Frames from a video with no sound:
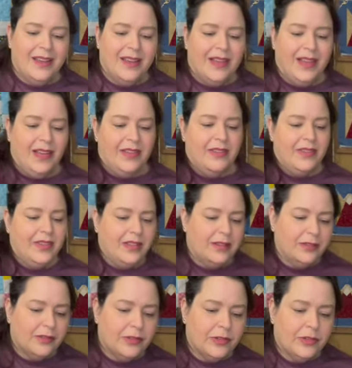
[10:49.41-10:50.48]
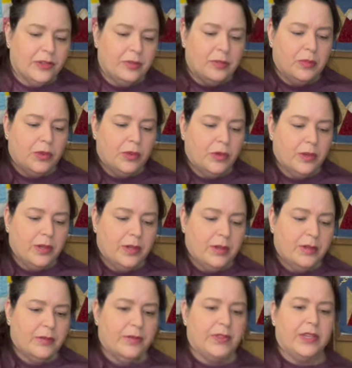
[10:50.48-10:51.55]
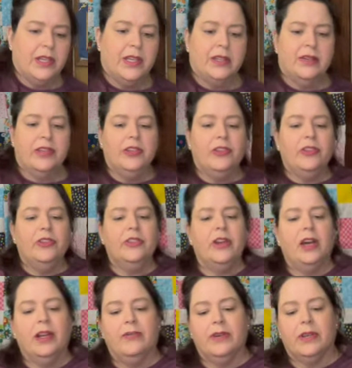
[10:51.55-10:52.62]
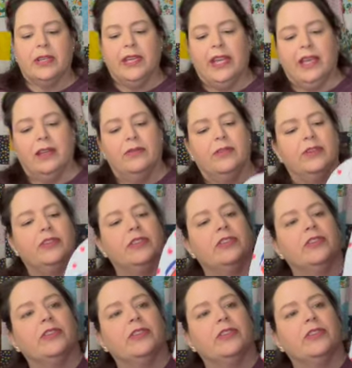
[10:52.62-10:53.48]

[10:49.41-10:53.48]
And then some more of this is kind of a canvas.